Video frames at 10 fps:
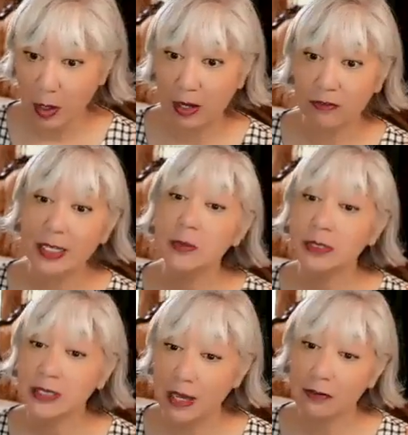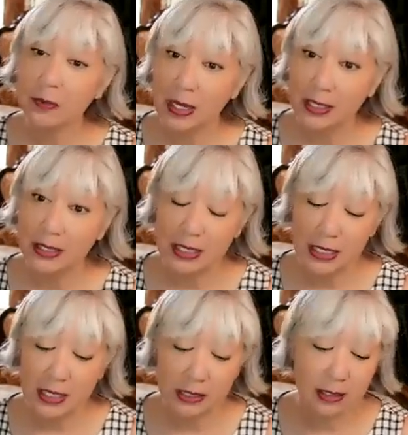available to everybody
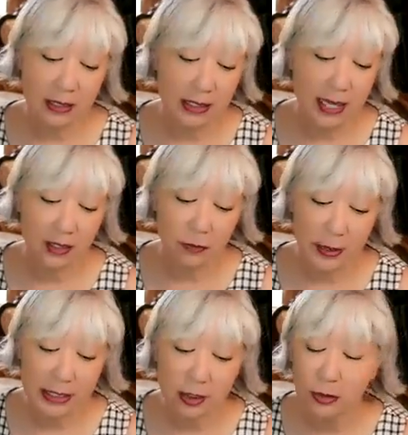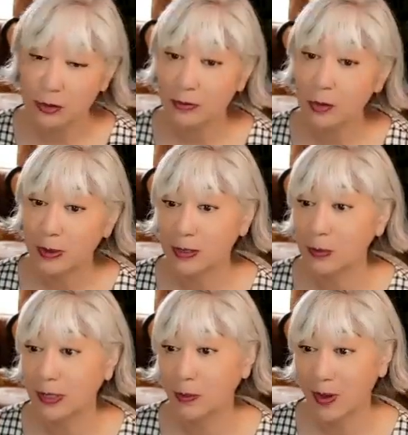in California, June of
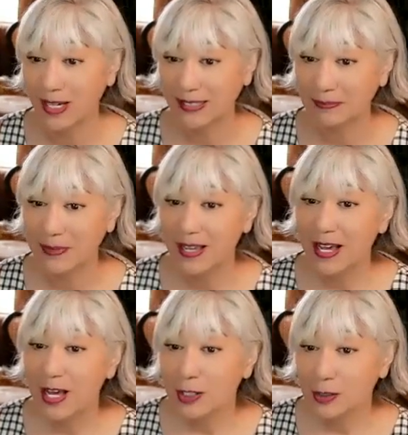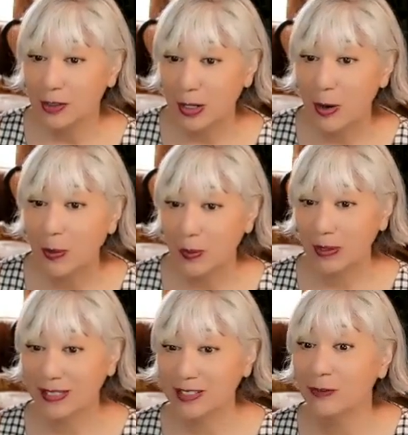2021. So
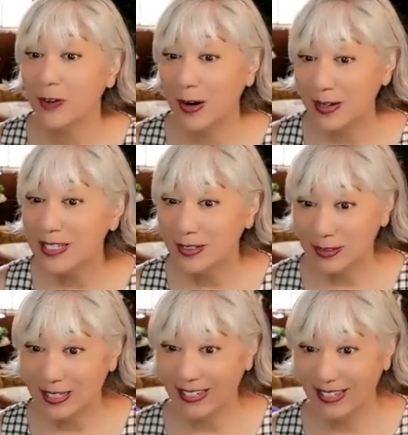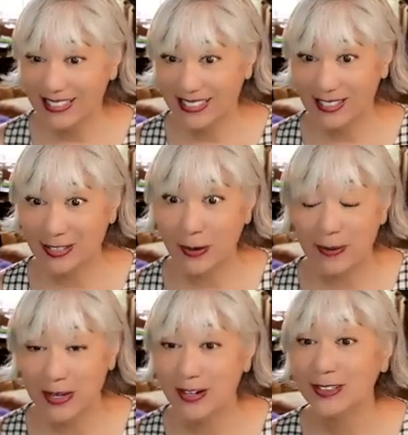it's very new to us. So
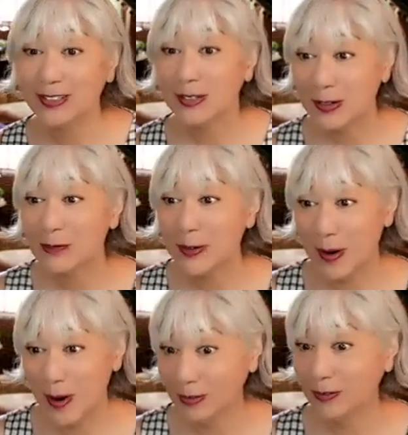I'm here to learn from all of